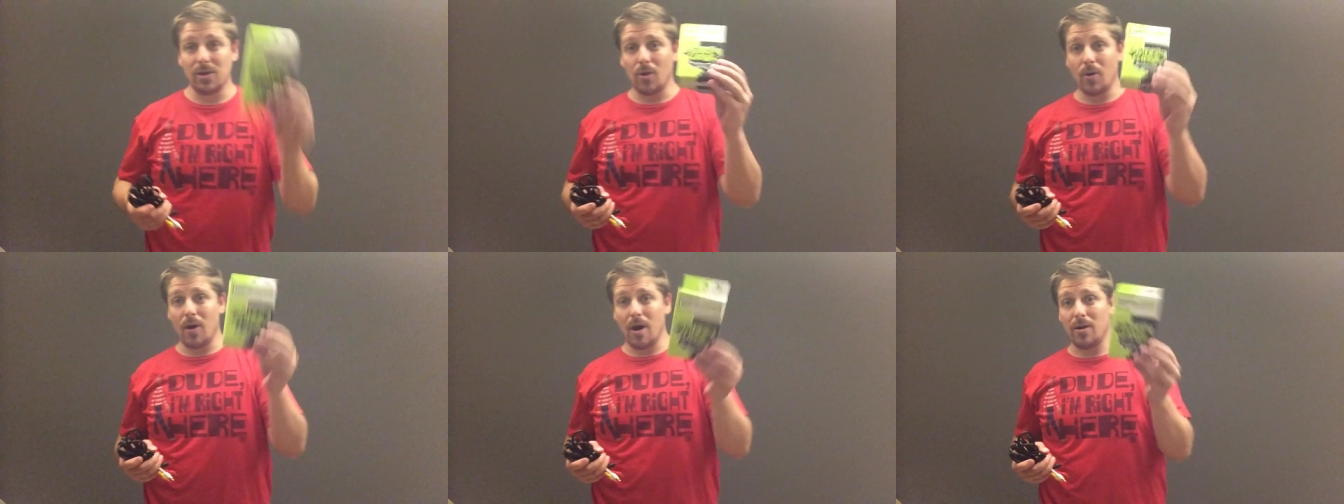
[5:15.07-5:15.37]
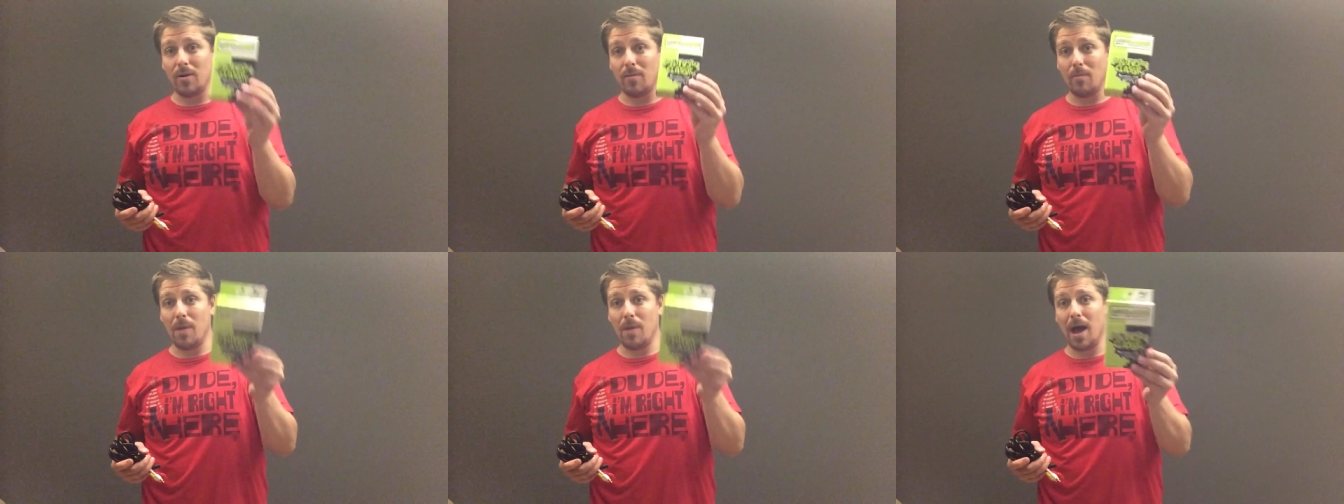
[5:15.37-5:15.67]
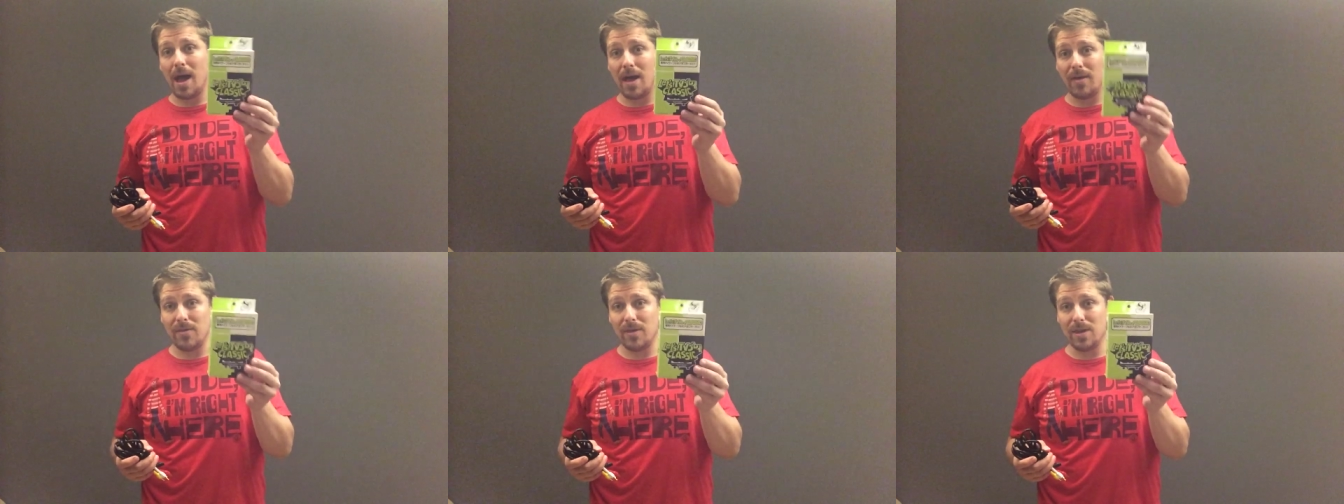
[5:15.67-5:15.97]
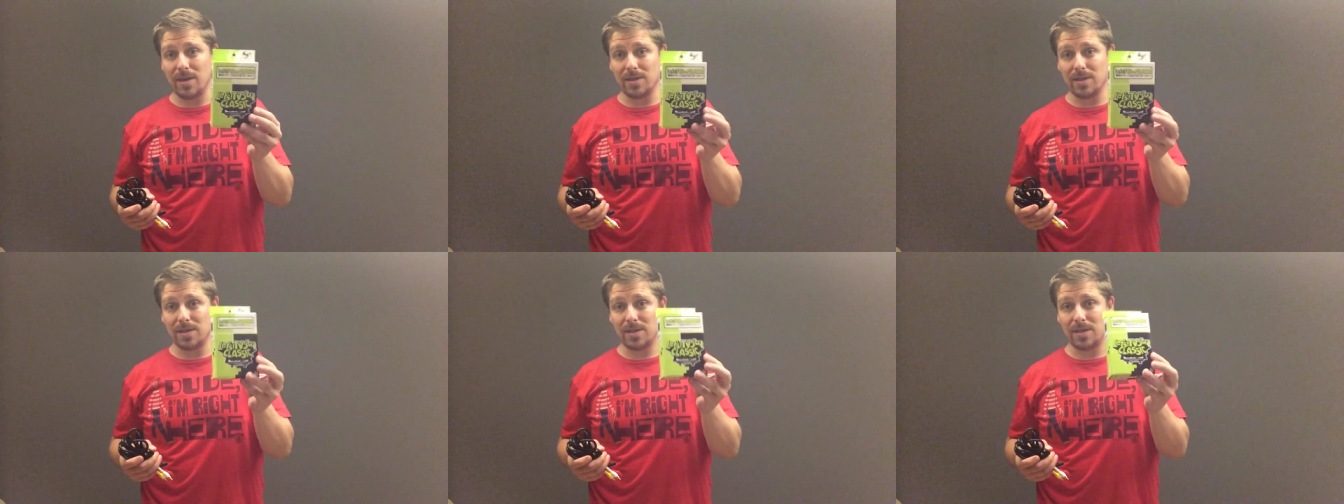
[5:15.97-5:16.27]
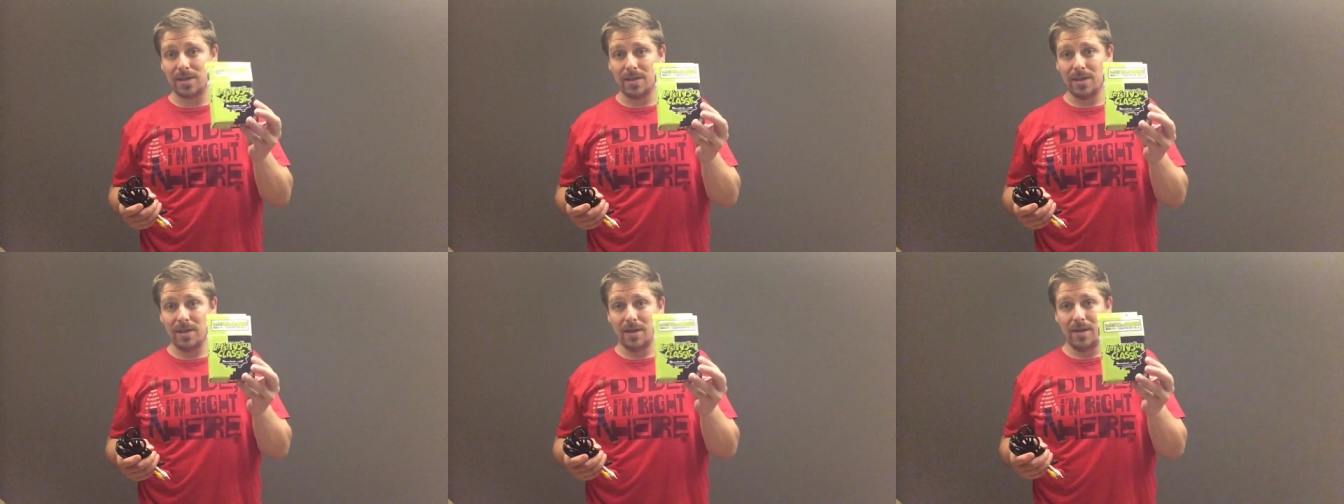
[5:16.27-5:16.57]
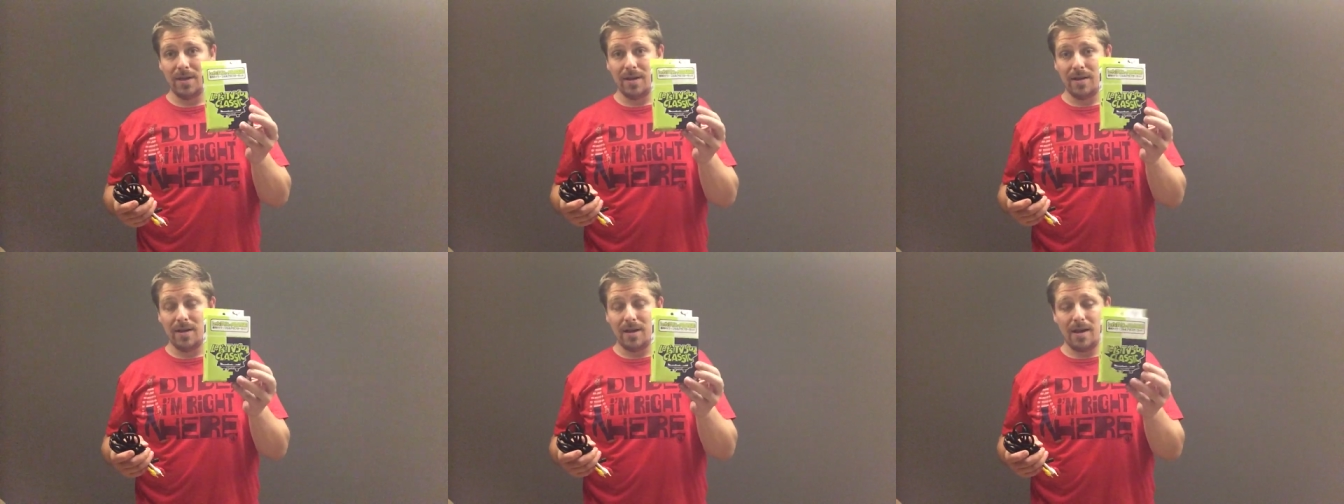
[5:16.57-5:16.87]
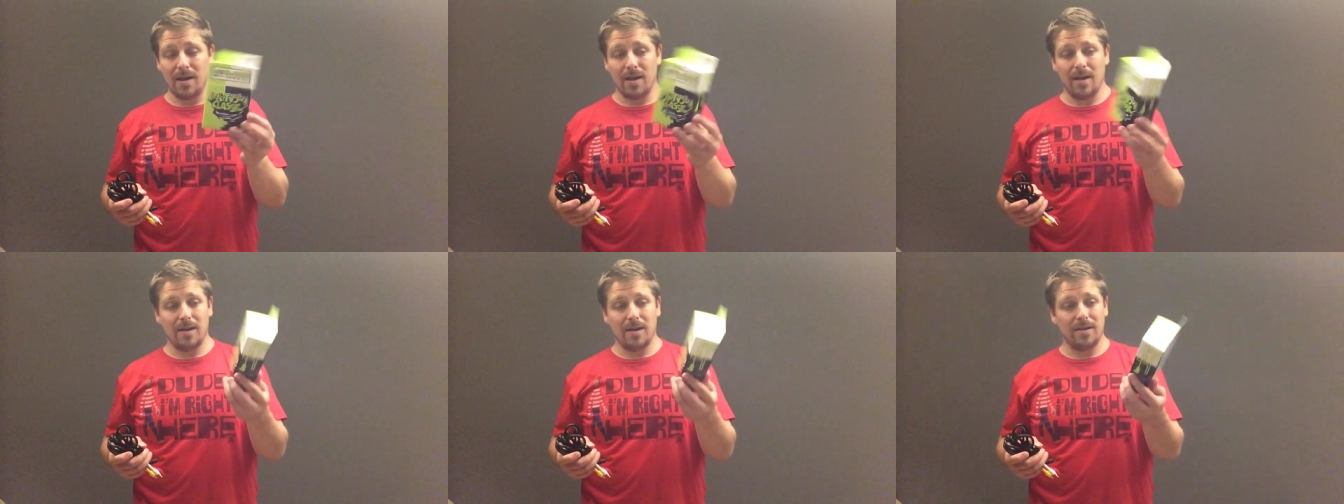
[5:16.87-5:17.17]
to go out and buy this
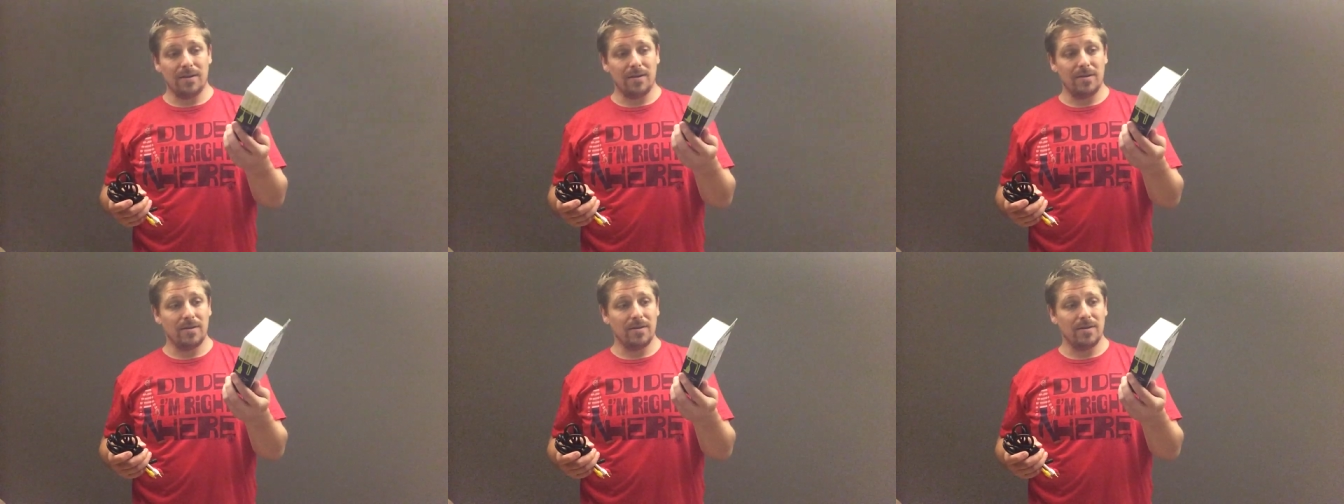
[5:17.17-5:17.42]
uh,